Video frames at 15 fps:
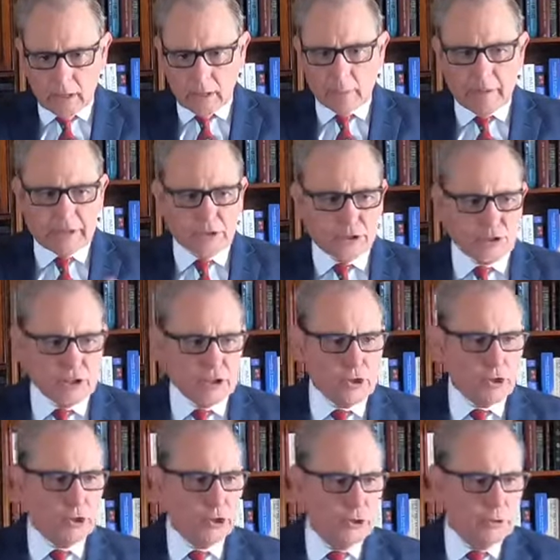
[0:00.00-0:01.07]
Let me just
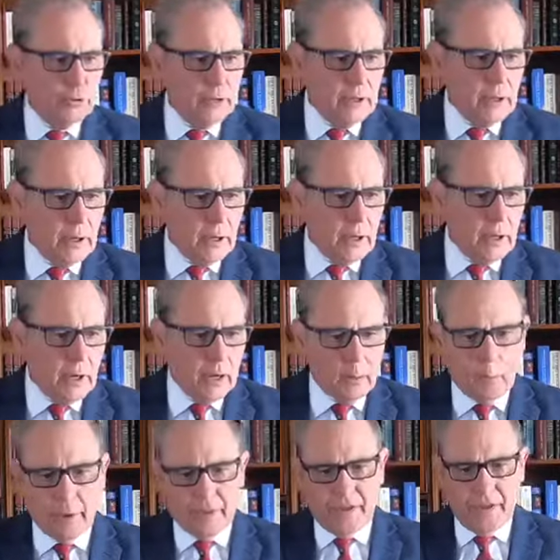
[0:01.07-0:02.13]
conclude
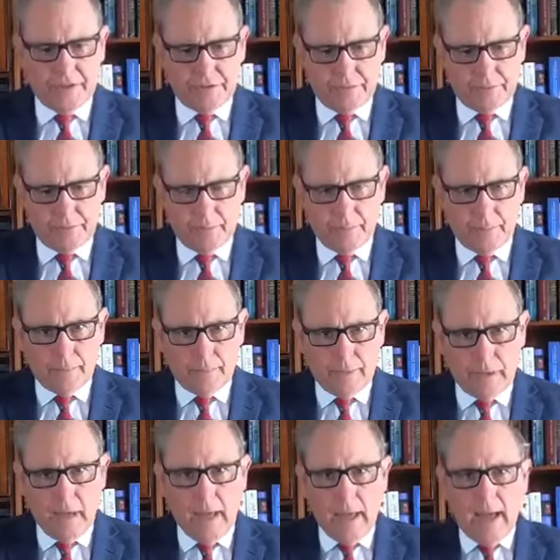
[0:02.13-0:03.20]
with this.
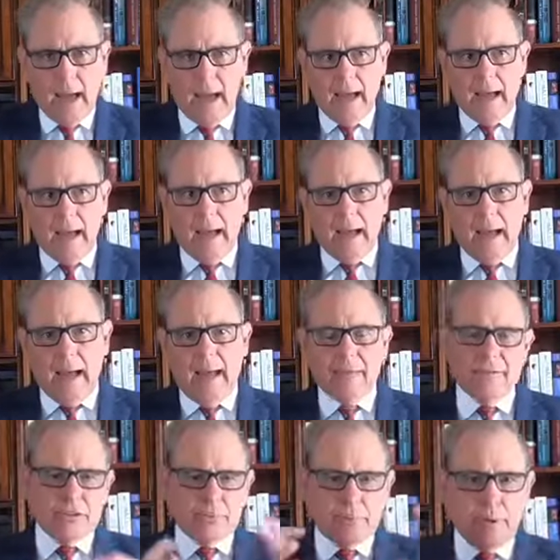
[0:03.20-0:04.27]
I have
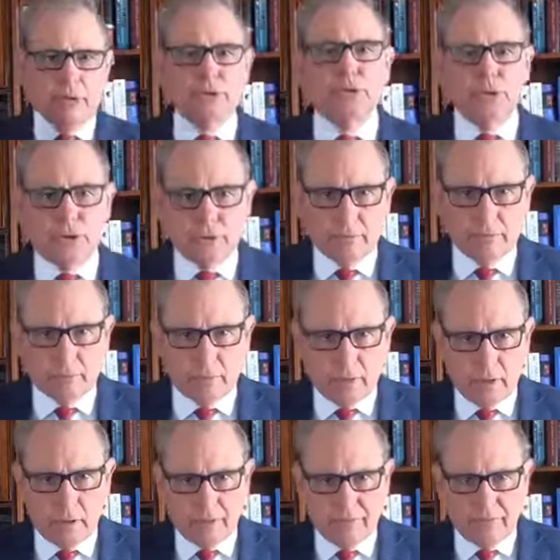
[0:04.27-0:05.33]
this picture
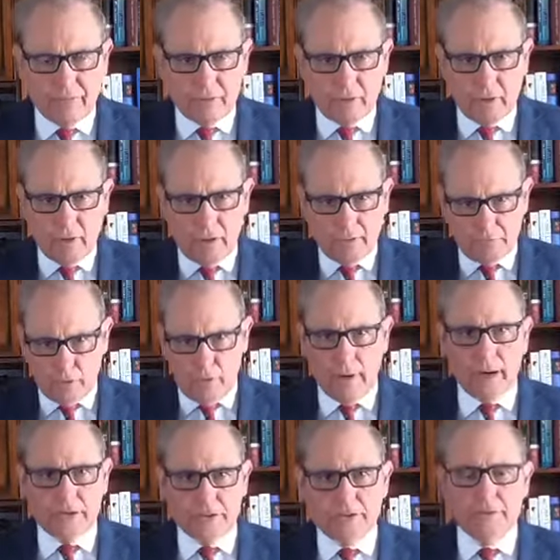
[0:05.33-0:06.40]
of
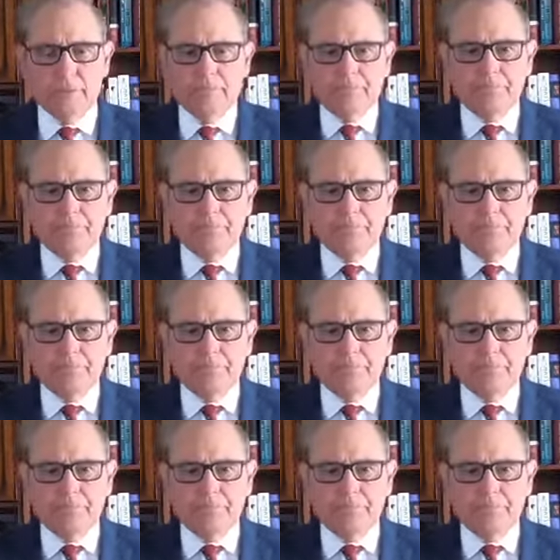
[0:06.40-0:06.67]
Christ.